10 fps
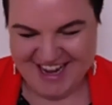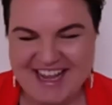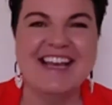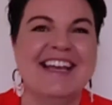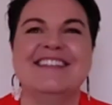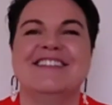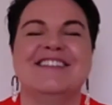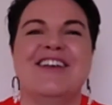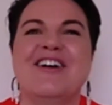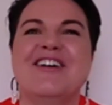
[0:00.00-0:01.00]
It's
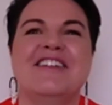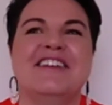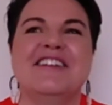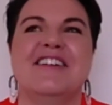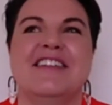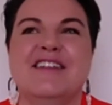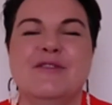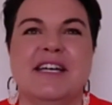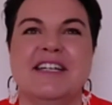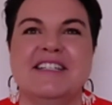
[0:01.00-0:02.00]
so, you know, I think
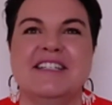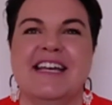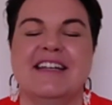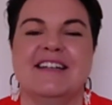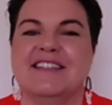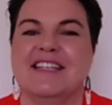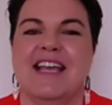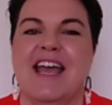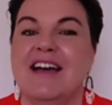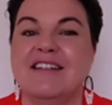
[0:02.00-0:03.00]
about it today and I just think,
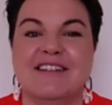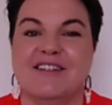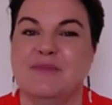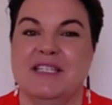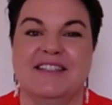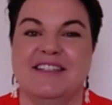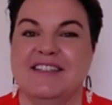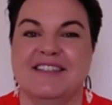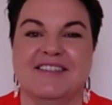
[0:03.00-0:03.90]
how did I miss this?